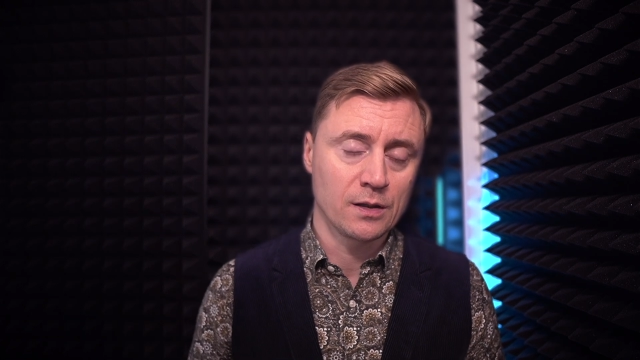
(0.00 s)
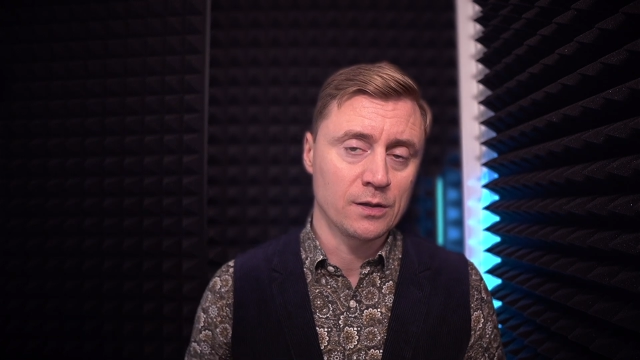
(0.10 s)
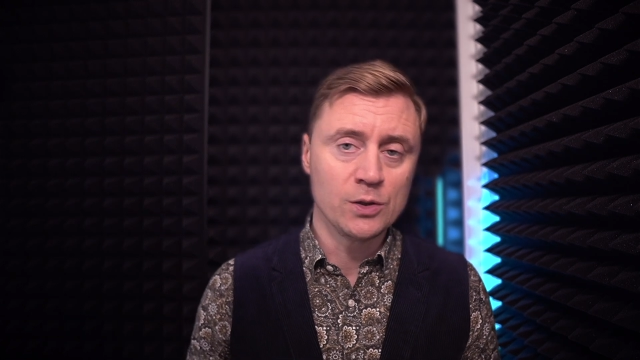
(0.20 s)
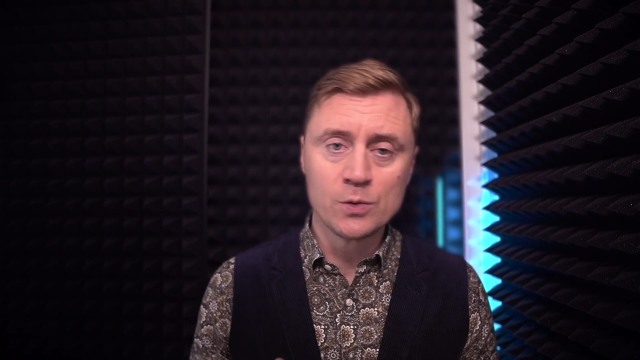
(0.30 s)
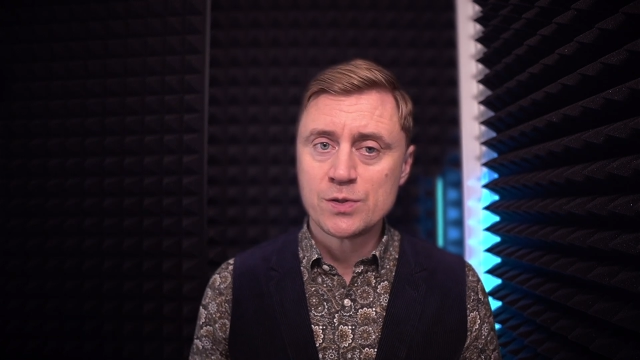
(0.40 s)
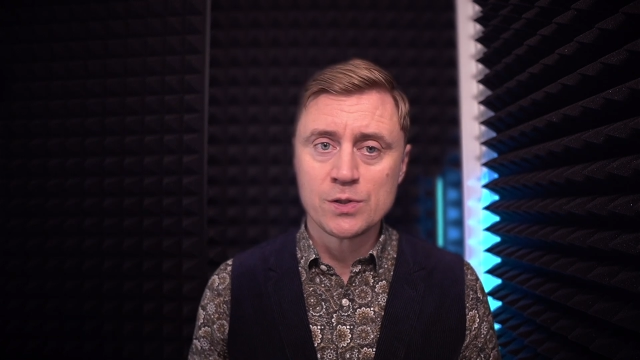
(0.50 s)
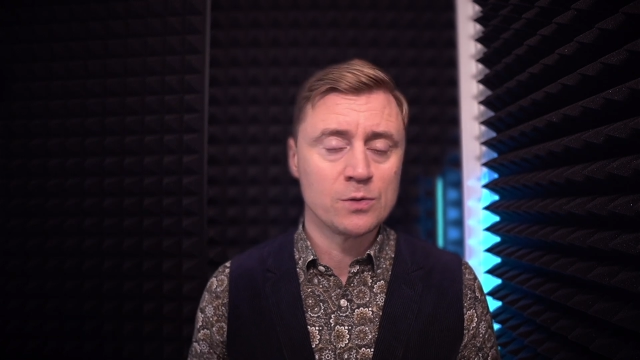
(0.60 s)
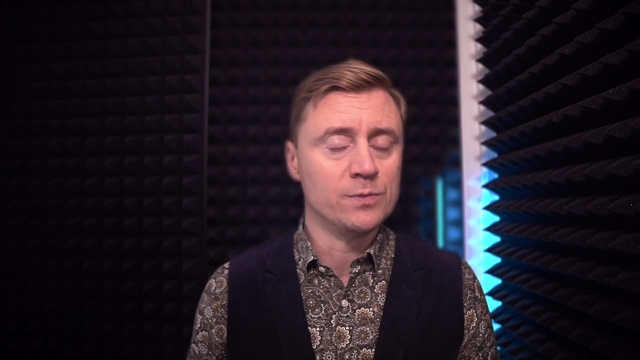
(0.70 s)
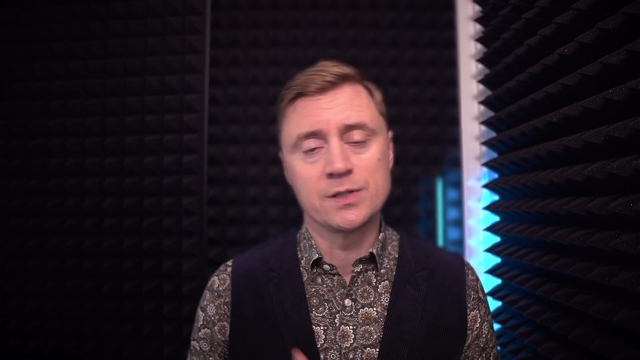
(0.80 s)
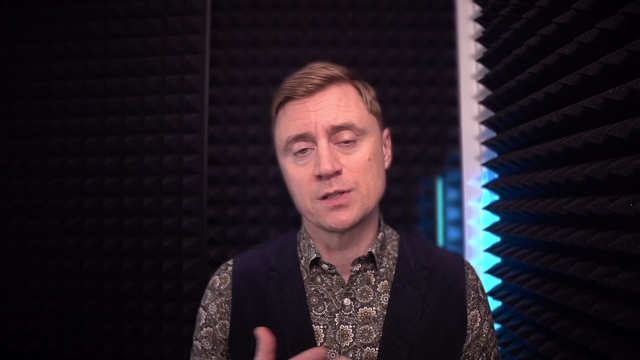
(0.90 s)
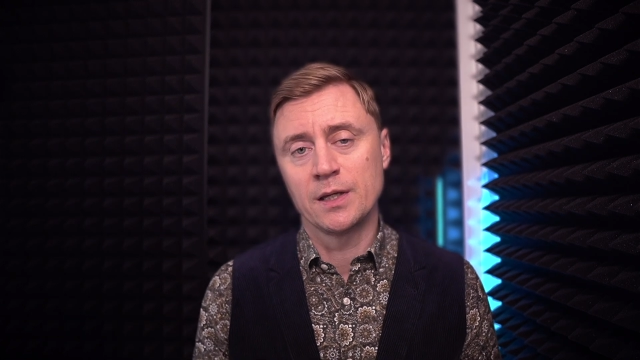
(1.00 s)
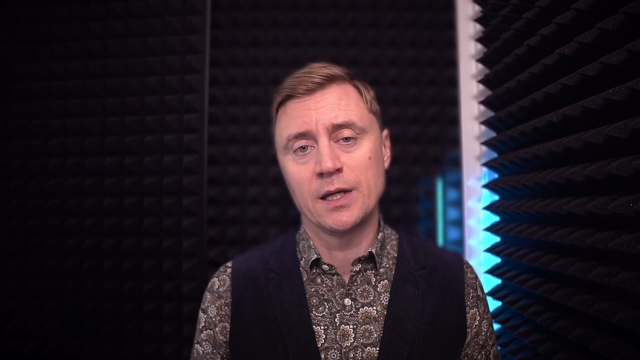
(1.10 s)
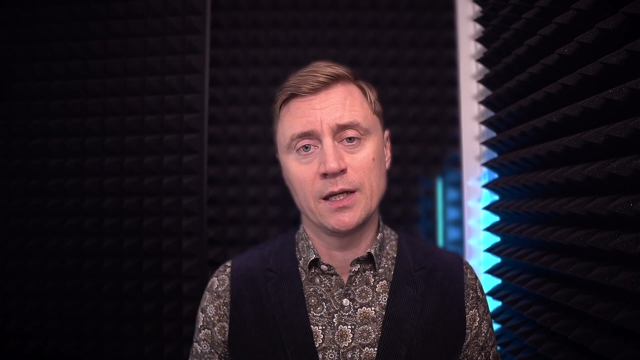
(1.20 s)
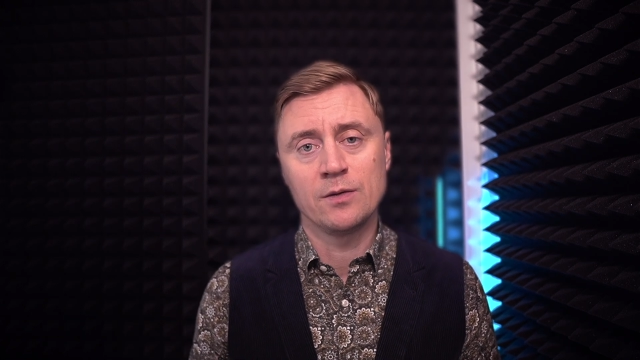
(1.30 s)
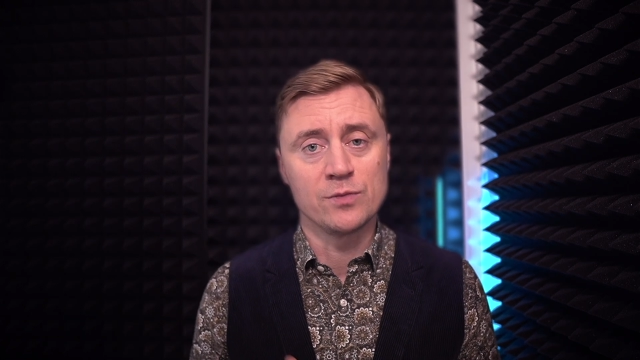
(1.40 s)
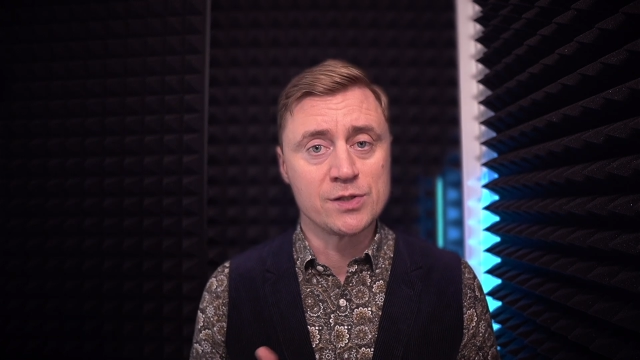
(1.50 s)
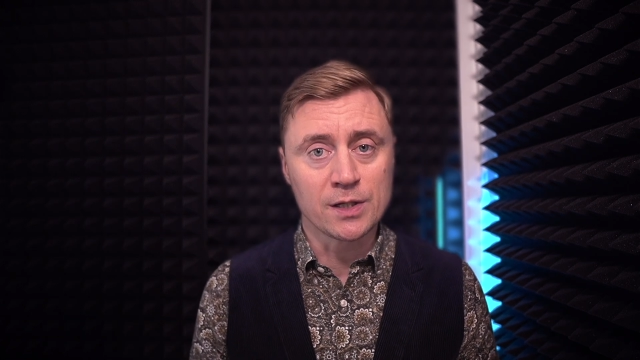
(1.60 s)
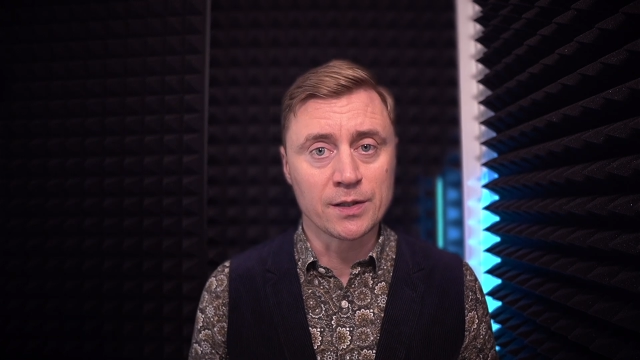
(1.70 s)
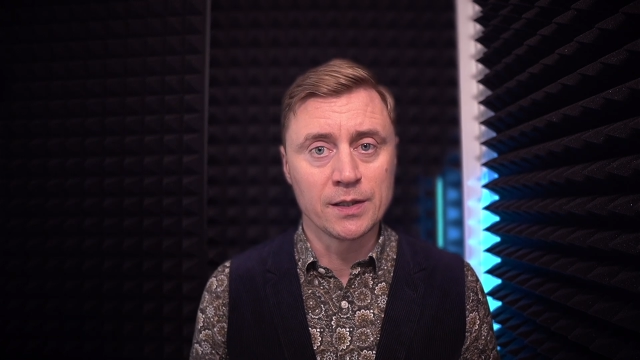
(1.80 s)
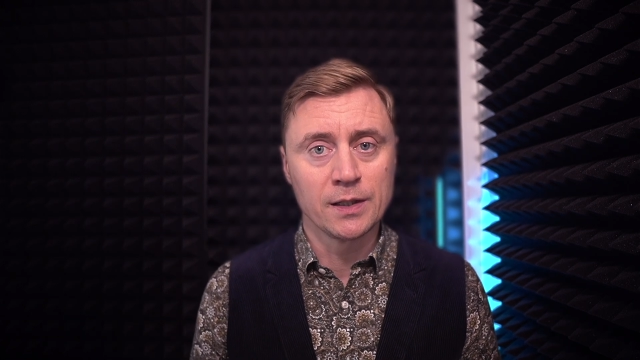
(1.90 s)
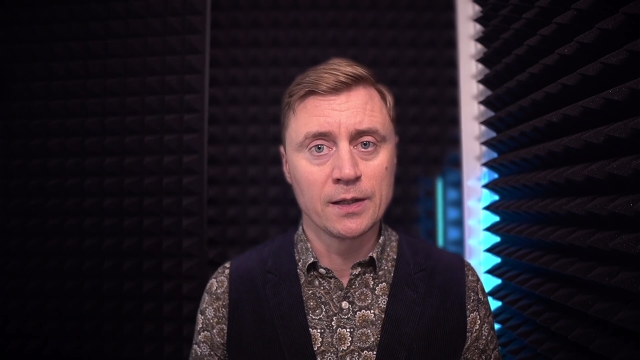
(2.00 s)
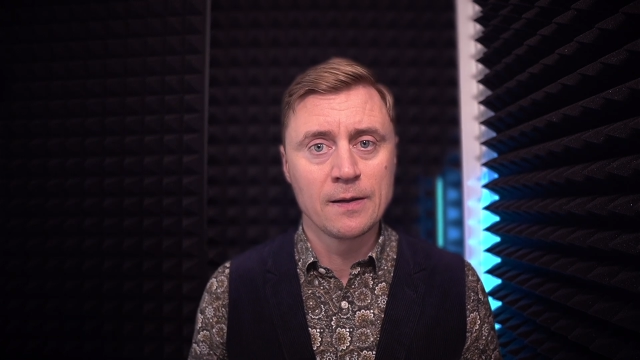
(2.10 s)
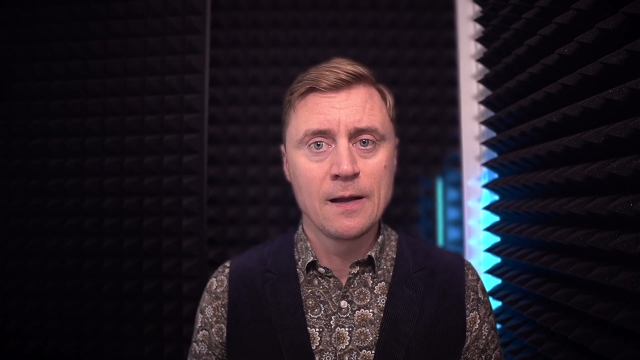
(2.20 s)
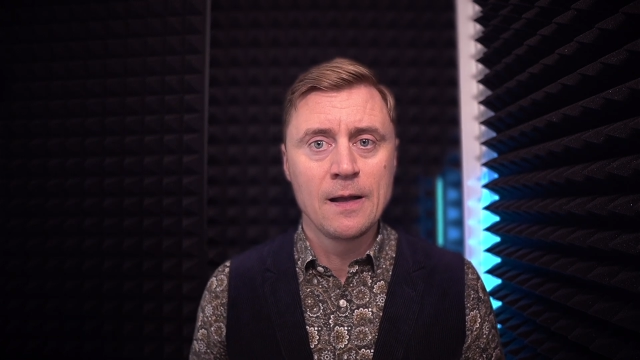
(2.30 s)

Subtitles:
like YouTube, display, retargeting.